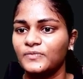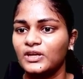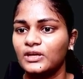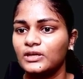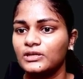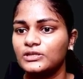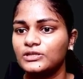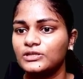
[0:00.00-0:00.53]

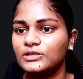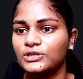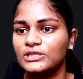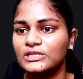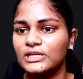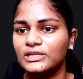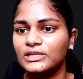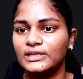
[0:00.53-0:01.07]
So these are the
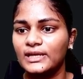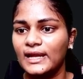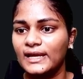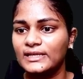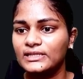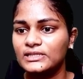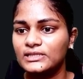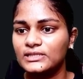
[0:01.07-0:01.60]

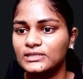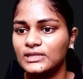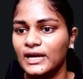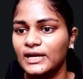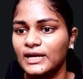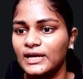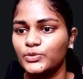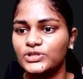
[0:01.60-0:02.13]
lines. I2 is
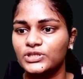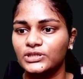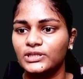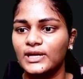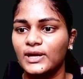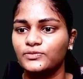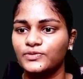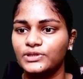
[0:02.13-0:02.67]
in the
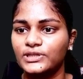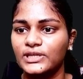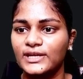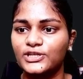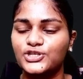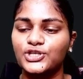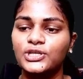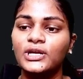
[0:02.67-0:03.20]
downward direction.
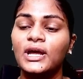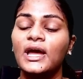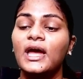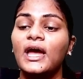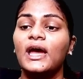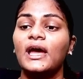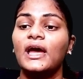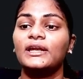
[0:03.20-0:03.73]

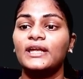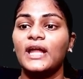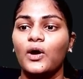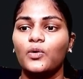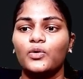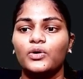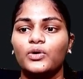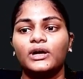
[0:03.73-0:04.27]
Now,
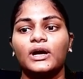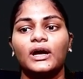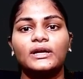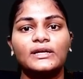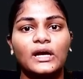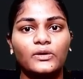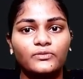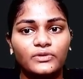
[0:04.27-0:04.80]

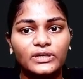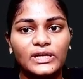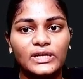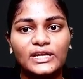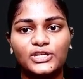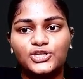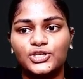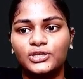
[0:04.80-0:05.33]
downward direction
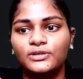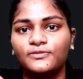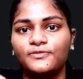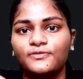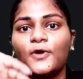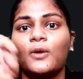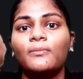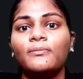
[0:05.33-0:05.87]

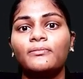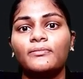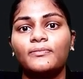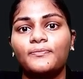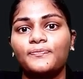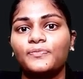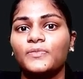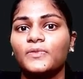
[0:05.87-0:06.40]
from
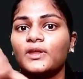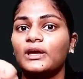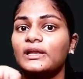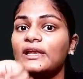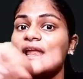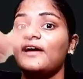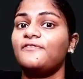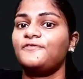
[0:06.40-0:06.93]

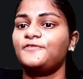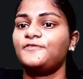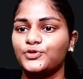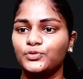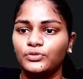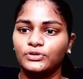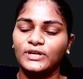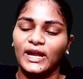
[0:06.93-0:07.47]
left to right.